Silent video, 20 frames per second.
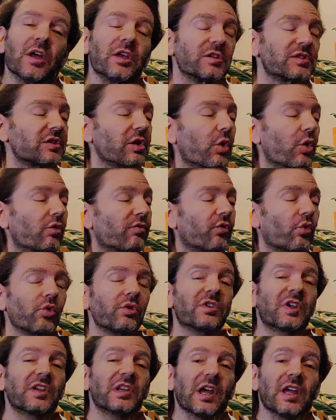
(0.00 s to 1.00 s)
So
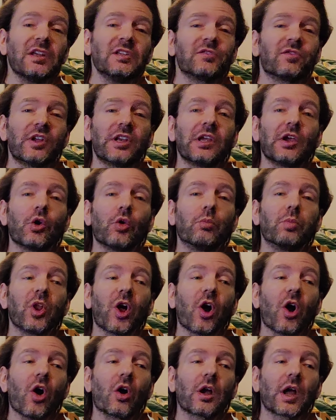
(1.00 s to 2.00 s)
for today's video
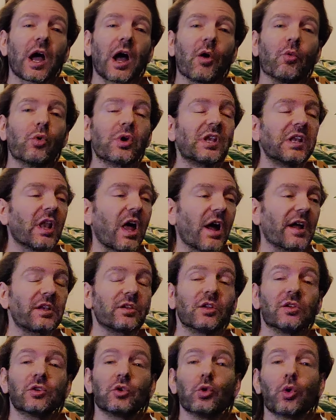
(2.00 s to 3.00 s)
blog, I would
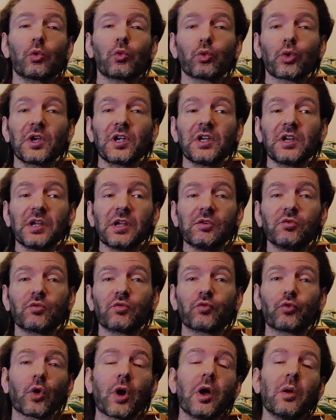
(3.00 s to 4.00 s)
like to do a
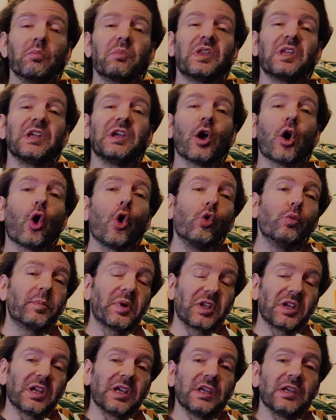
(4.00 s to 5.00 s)
reading from the
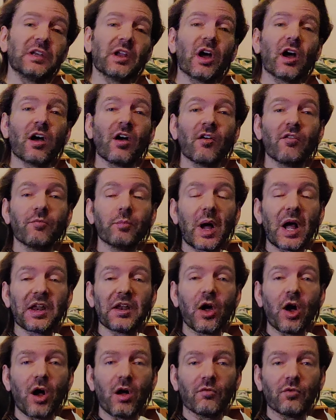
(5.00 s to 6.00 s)
opening of my
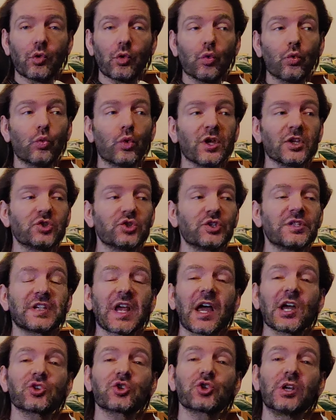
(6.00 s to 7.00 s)
novel, which is
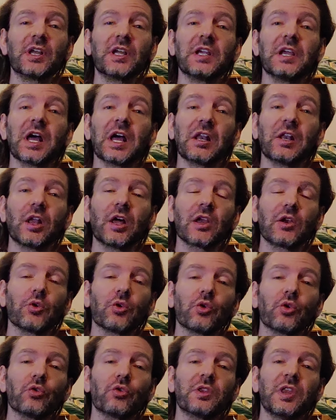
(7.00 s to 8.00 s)
actually a
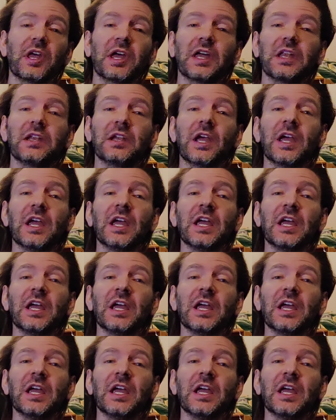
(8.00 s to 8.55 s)
letter that